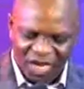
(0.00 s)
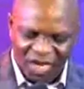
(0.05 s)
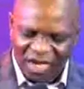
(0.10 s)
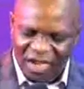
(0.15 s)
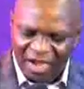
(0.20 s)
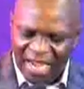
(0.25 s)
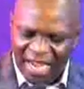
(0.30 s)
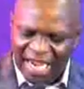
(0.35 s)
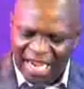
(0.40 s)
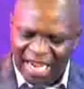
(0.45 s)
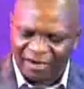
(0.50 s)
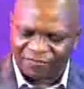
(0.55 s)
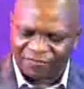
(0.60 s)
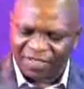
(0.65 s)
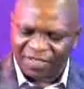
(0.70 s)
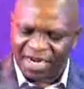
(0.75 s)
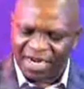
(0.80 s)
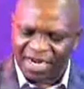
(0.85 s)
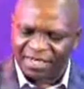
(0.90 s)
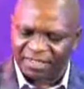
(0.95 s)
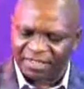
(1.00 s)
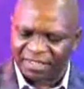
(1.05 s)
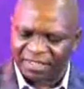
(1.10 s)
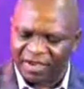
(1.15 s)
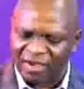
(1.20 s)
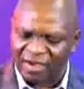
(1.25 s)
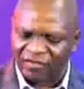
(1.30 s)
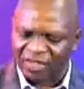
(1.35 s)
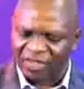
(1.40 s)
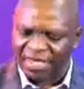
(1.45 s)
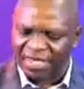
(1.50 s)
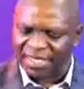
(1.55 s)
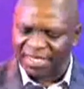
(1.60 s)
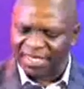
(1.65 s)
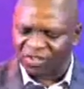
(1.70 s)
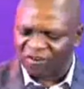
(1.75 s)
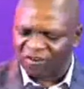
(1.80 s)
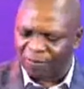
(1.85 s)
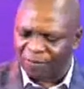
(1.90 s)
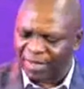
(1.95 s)
After these 7 days
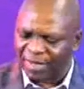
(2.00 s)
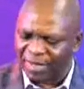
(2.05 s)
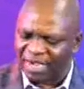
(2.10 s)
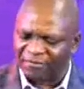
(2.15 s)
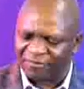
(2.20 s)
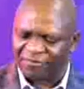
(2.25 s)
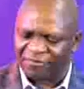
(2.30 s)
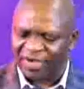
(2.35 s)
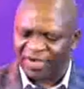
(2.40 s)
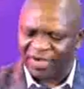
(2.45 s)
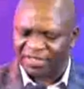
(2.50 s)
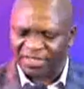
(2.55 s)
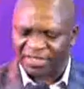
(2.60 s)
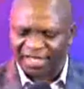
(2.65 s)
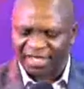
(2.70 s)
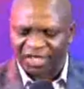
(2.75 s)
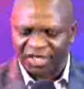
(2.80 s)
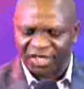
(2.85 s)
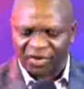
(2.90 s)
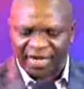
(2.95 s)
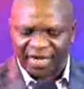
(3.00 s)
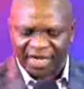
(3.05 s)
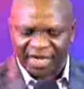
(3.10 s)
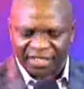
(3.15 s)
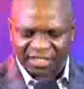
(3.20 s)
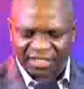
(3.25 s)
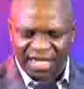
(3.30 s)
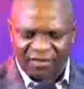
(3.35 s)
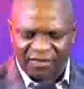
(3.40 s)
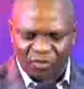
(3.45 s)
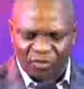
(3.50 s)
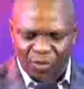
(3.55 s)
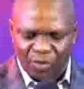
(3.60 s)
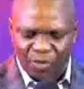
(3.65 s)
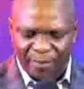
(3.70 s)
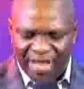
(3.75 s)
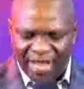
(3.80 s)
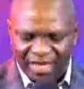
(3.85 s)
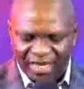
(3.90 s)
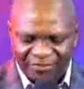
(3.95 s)
of prayer and fasting, your next level will
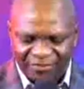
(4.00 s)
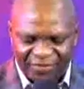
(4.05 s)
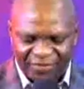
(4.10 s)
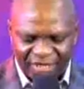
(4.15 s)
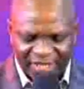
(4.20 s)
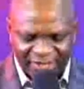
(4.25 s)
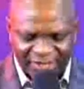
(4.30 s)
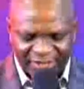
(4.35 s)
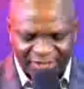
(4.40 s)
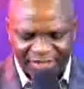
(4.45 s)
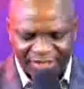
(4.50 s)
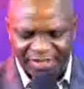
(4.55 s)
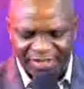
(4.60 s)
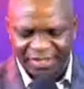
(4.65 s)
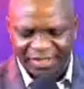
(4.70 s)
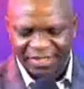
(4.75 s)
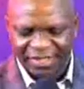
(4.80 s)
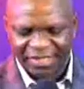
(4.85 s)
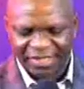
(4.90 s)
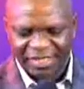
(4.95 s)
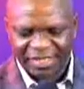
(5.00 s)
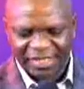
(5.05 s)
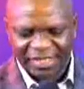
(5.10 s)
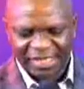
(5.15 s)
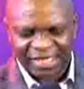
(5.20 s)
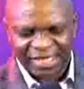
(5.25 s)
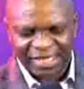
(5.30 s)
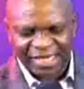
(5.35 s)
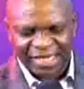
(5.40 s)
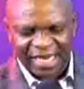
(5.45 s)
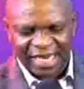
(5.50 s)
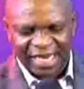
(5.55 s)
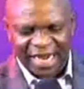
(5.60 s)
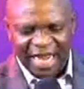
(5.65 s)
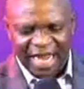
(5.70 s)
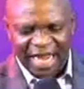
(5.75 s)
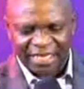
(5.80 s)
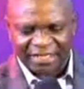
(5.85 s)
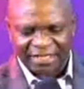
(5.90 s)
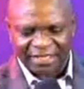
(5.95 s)
manifest.
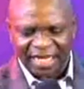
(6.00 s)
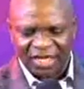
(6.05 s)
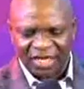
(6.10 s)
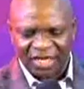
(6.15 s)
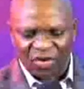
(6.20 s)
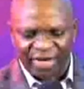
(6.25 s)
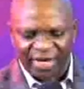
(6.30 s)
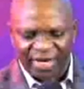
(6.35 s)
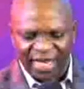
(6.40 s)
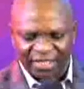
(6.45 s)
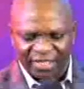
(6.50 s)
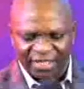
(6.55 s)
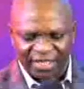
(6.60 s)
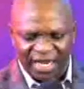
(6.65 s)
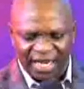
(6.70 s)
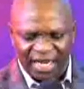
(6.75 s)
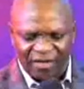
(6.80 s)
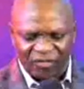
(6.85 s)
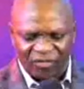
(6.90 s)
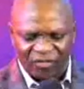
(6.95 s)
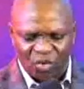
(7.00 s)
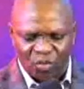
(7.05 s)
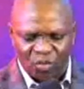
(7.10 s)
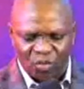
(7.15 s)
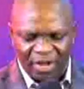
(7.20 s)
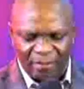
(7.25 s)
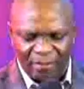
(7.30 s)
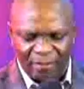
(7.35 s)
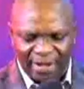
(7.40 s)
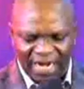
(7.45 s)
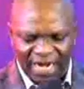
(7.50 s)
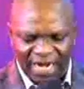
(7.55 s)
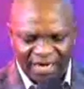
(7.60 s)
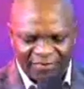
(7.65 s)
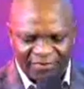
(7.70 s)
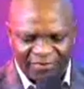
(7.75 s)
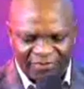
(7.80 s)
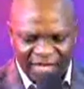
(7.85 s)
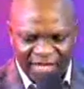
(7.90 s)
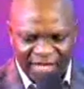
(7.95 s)
I said your next level will
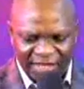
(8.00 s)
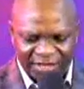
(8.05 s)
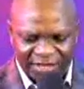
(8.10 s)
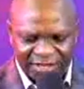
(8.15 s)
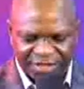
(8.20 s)
manifest.